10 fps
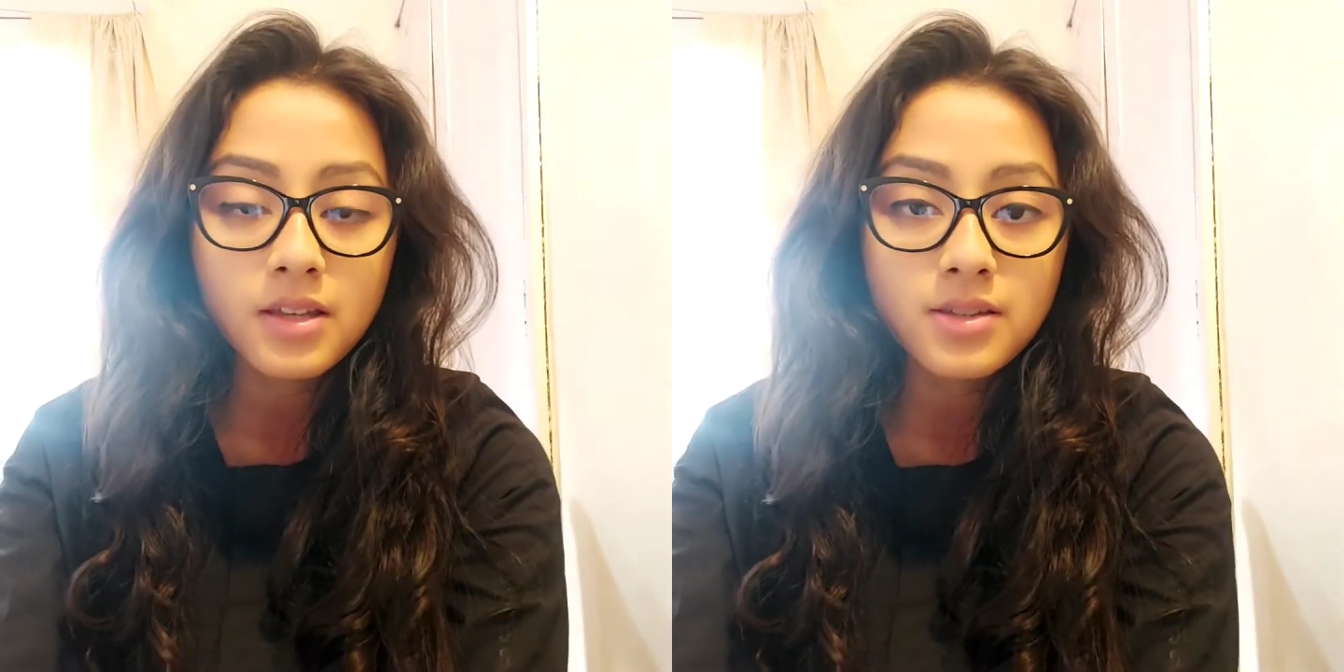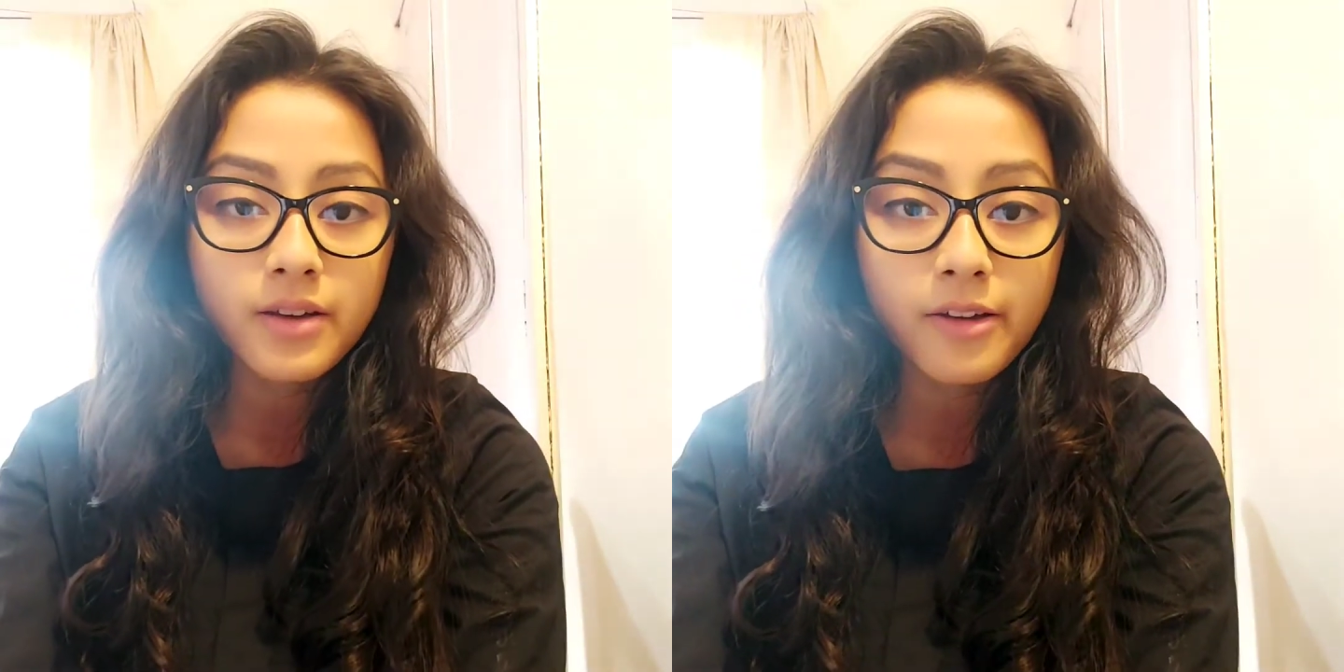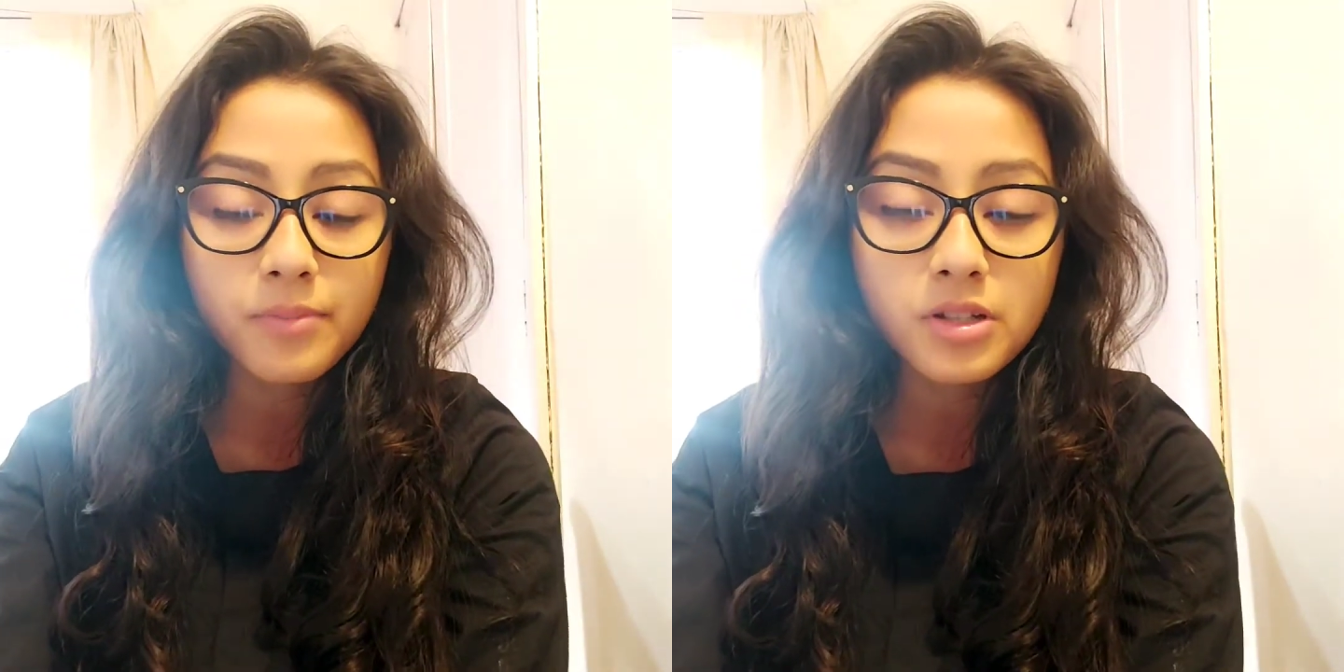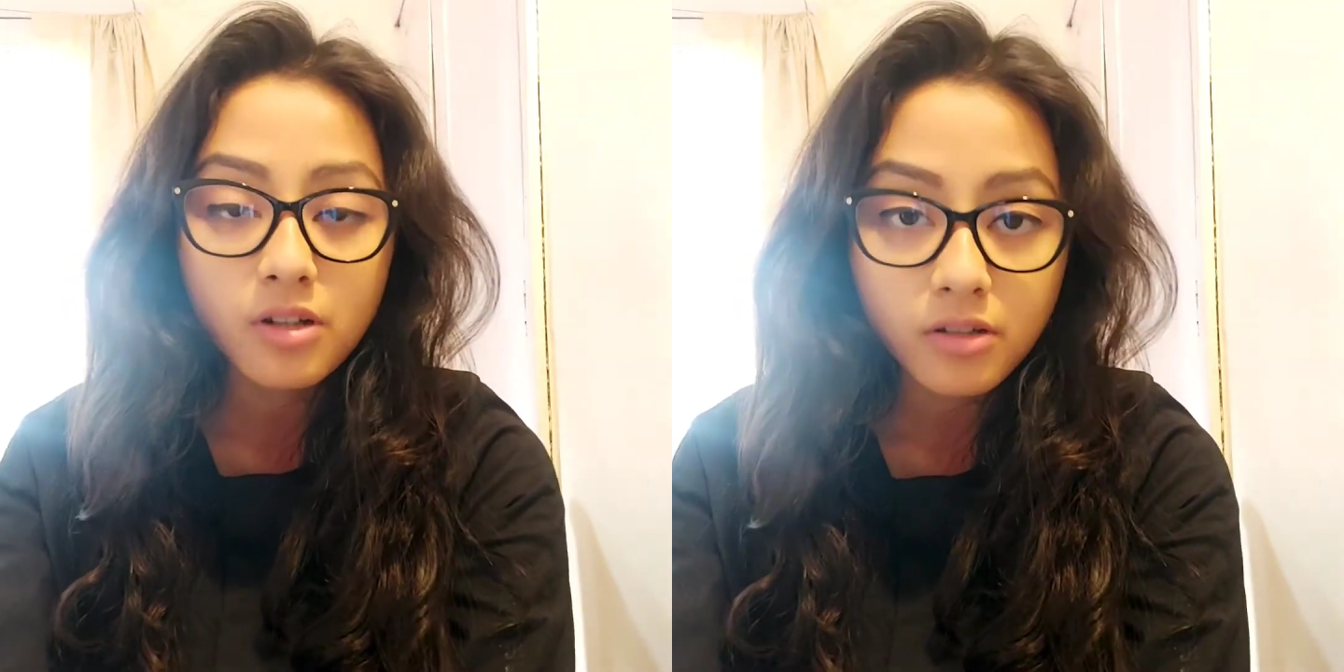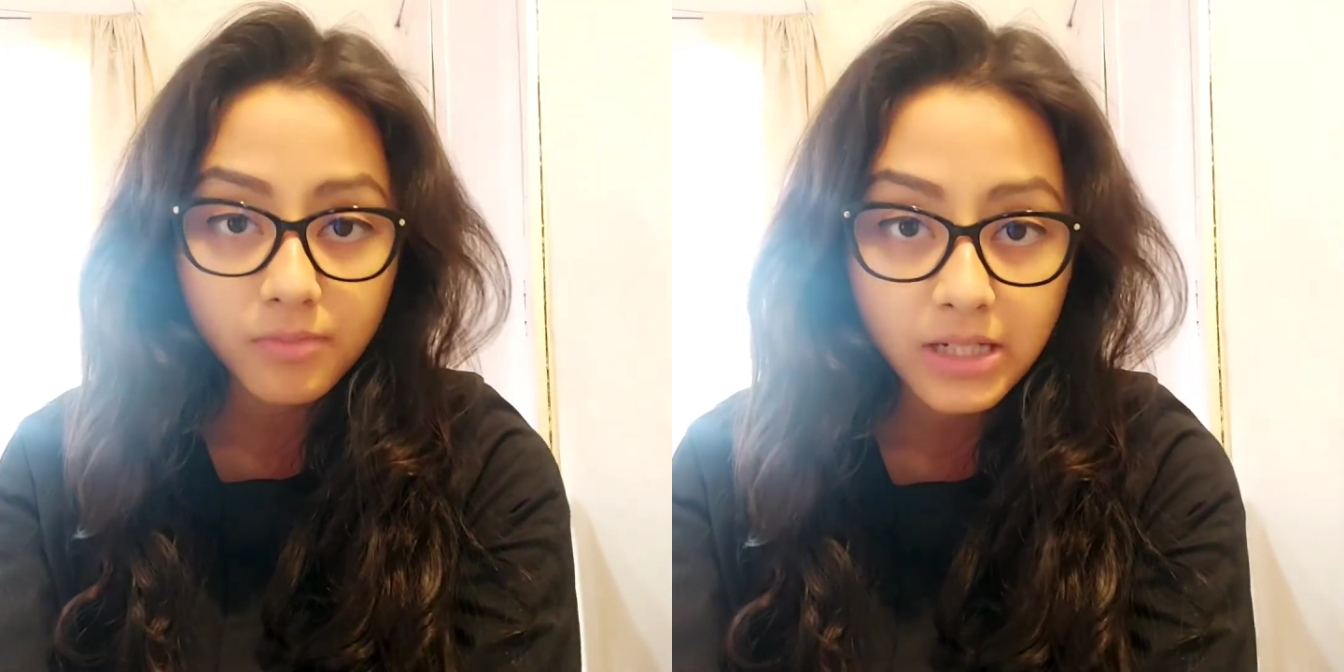So I've been
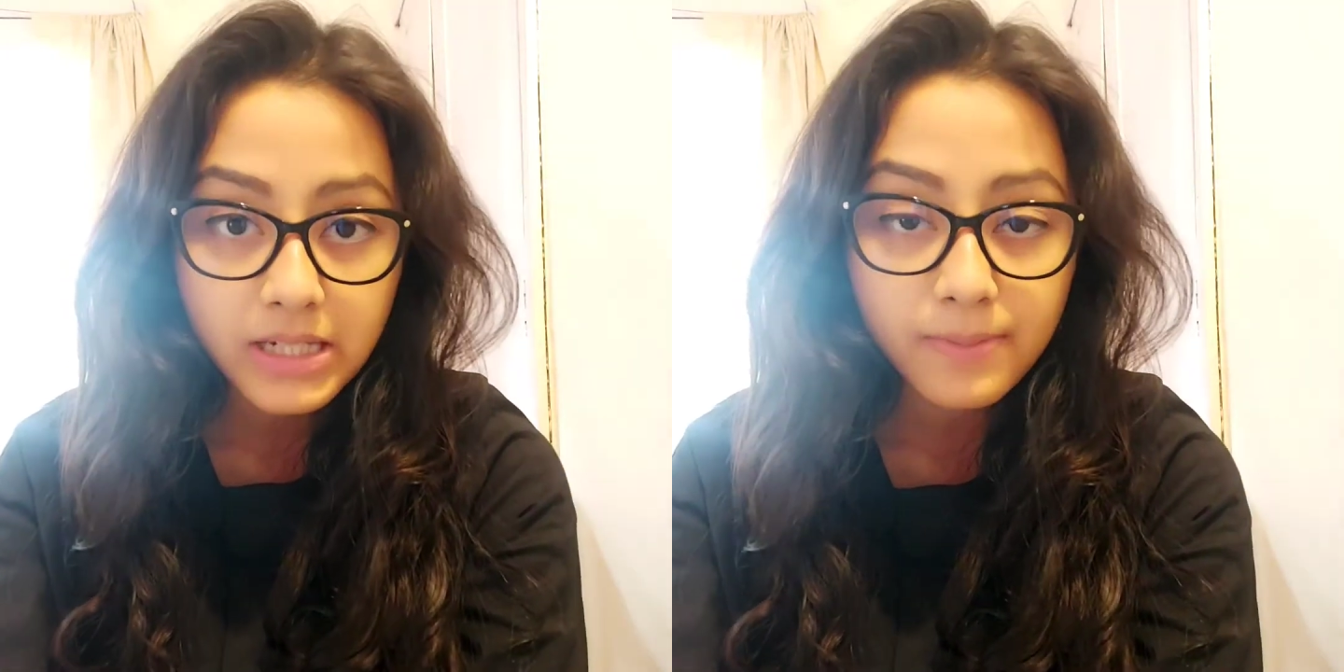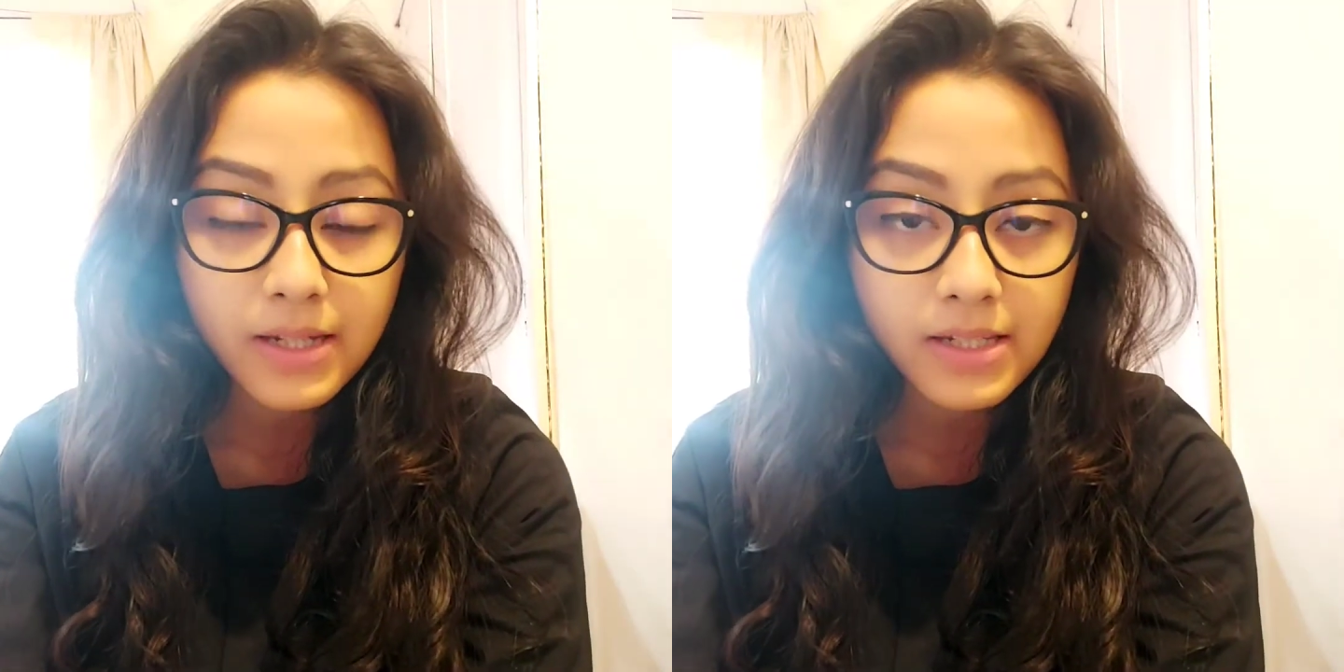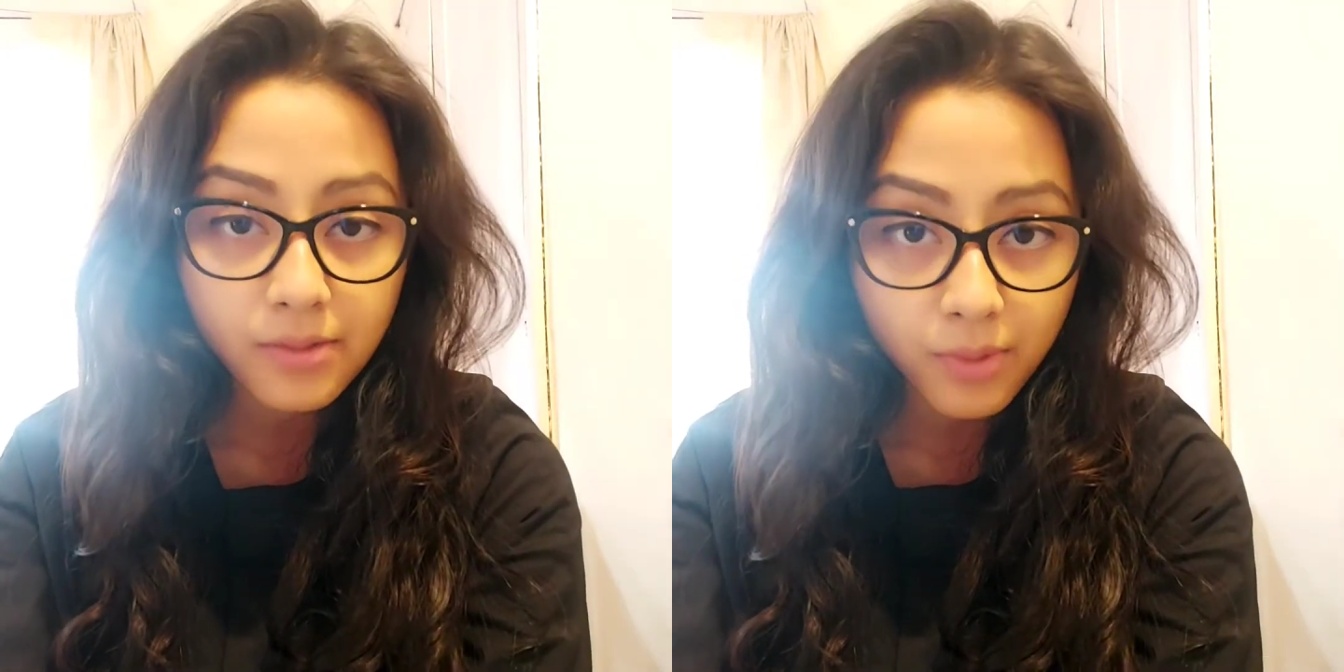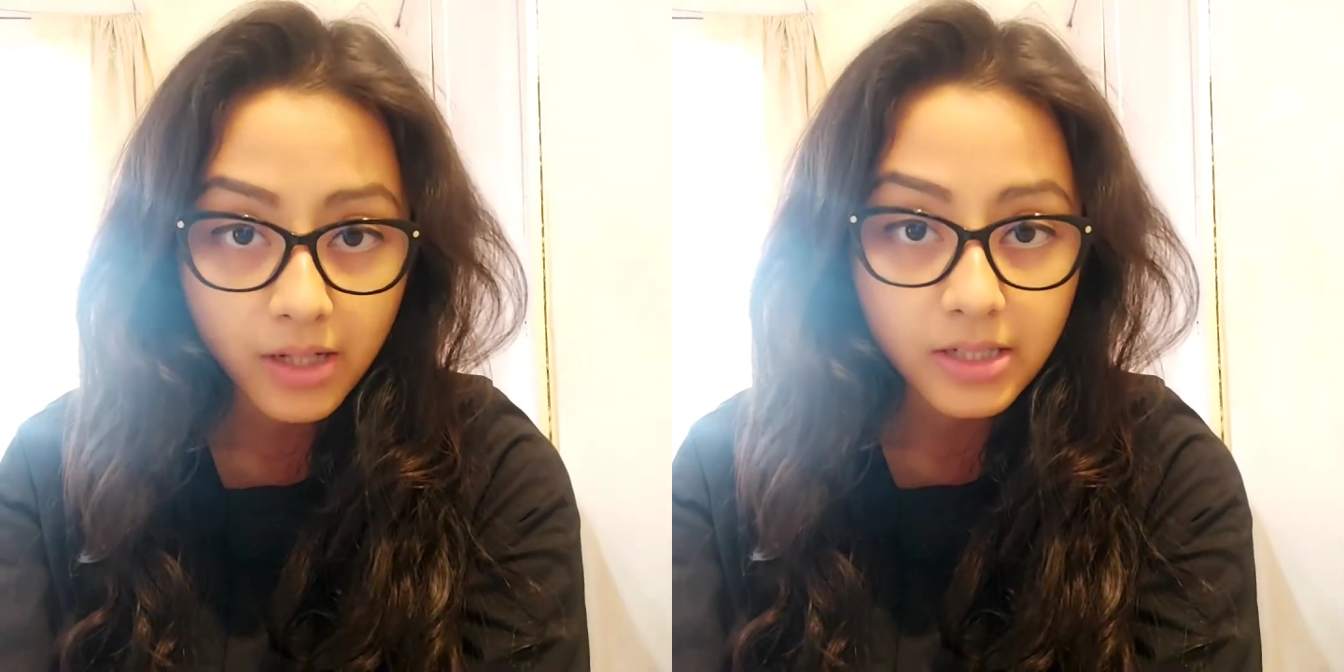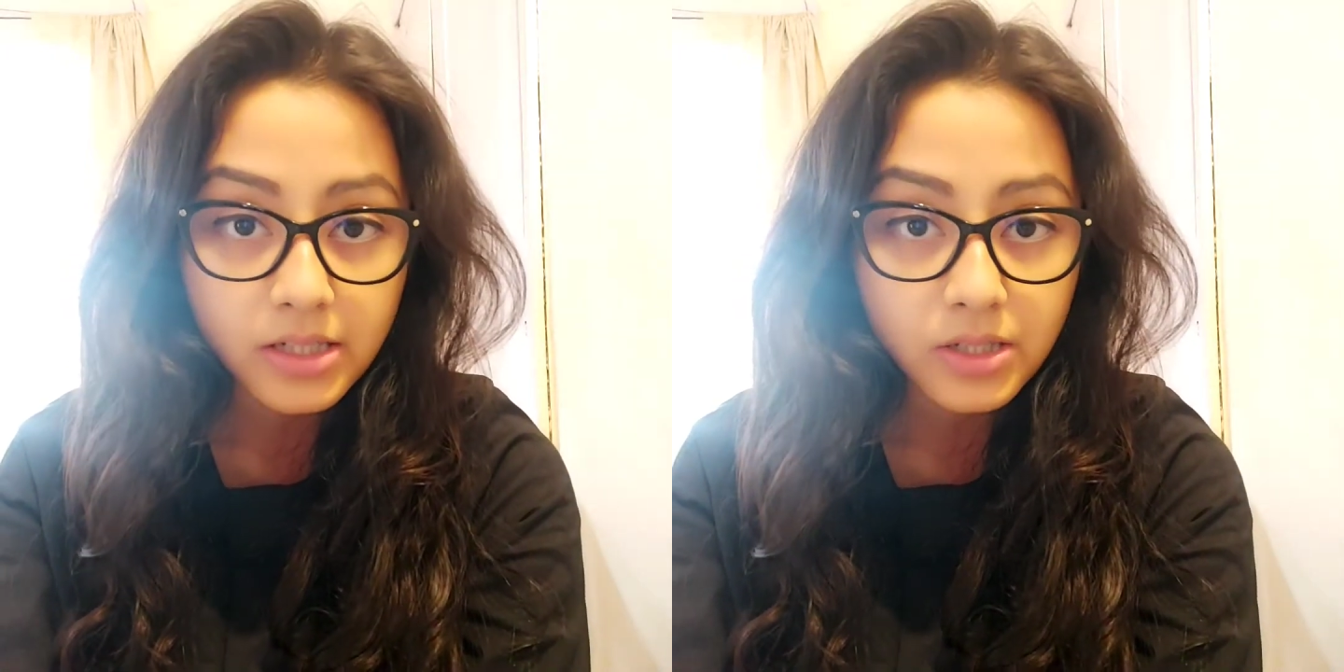documenting my day one,